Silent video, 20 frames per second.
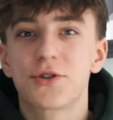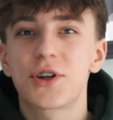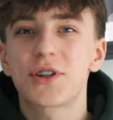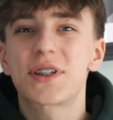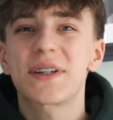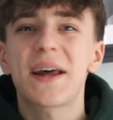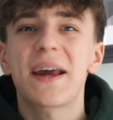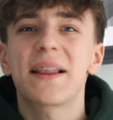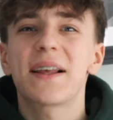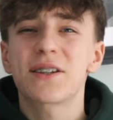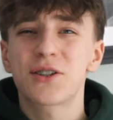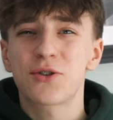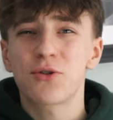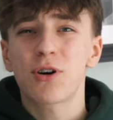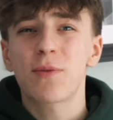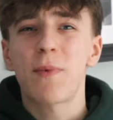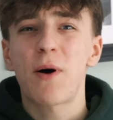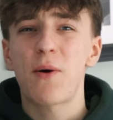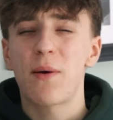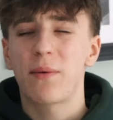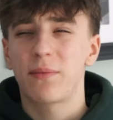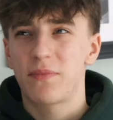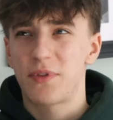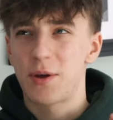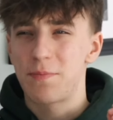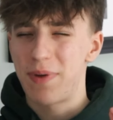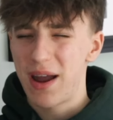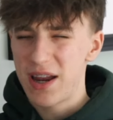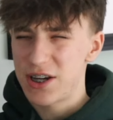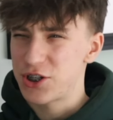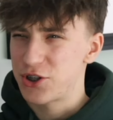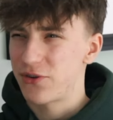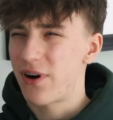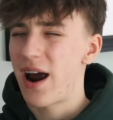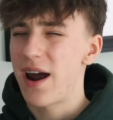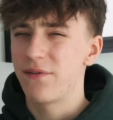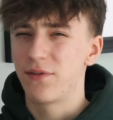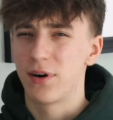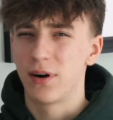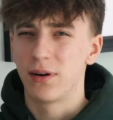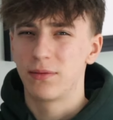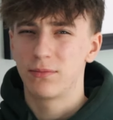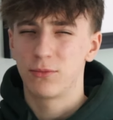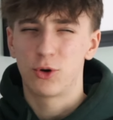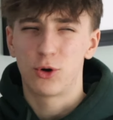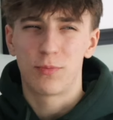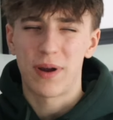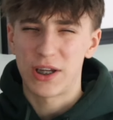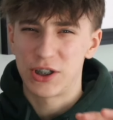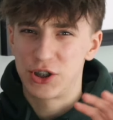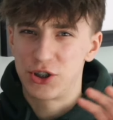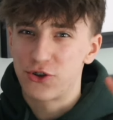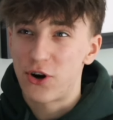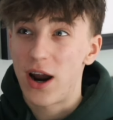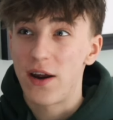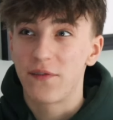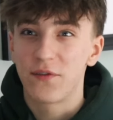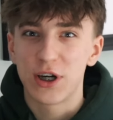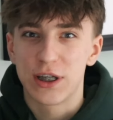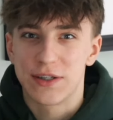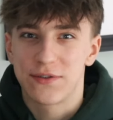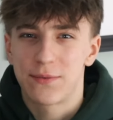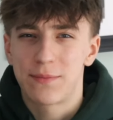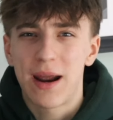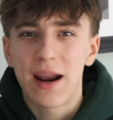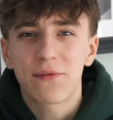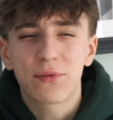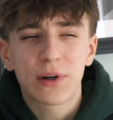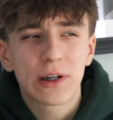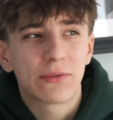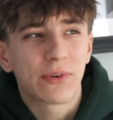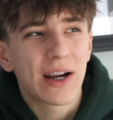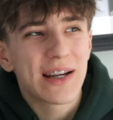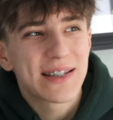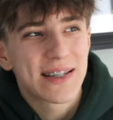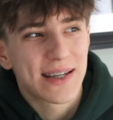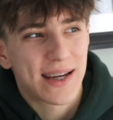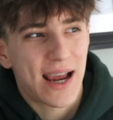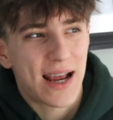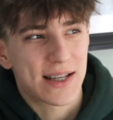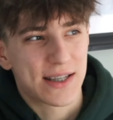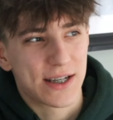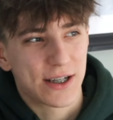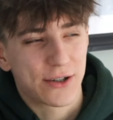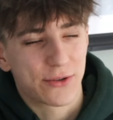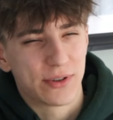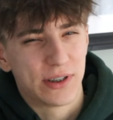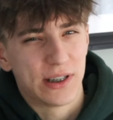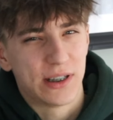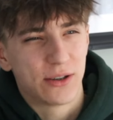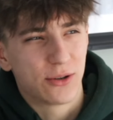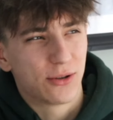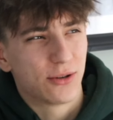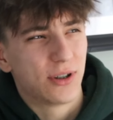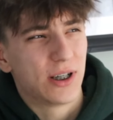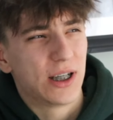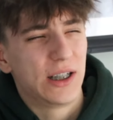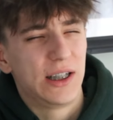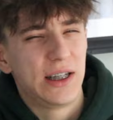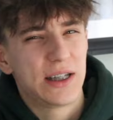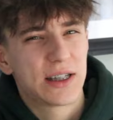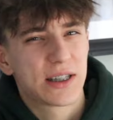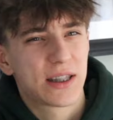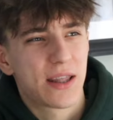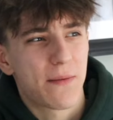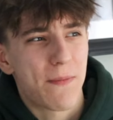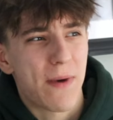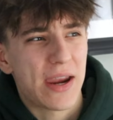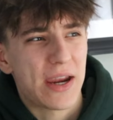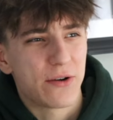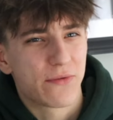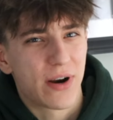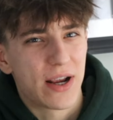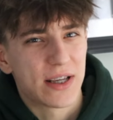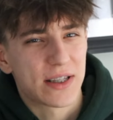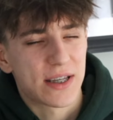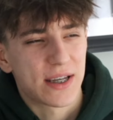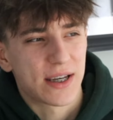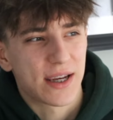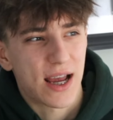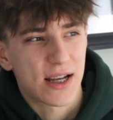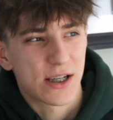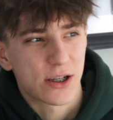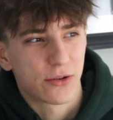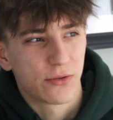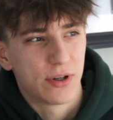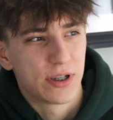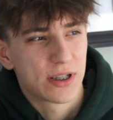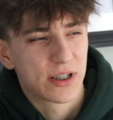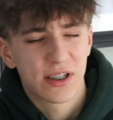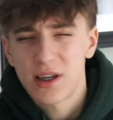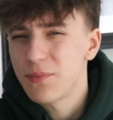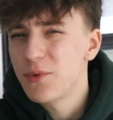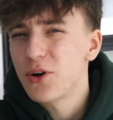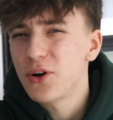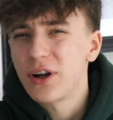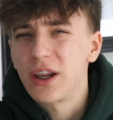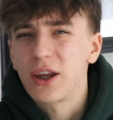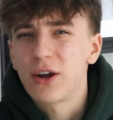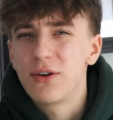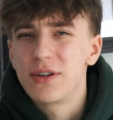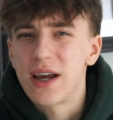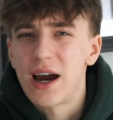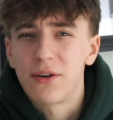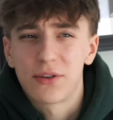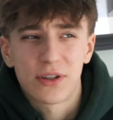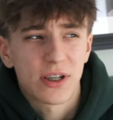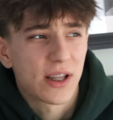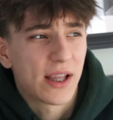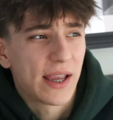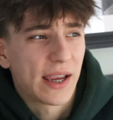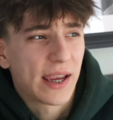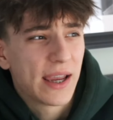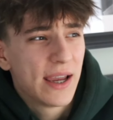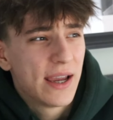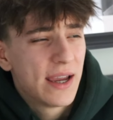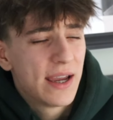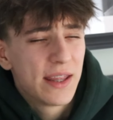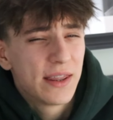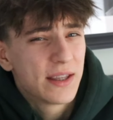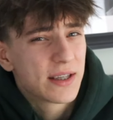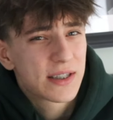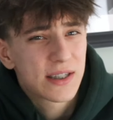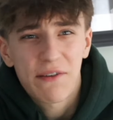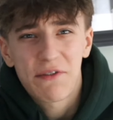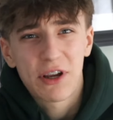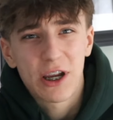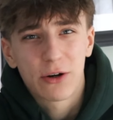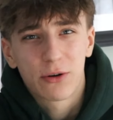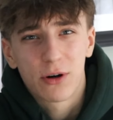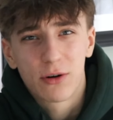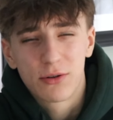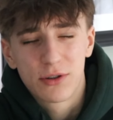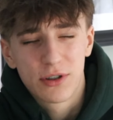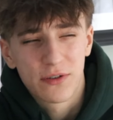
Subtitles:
today, let's talk about the best driver or best drivers from every racing category, or at least the main racing categories, because I'm not going to go down to like the 7-year-olds of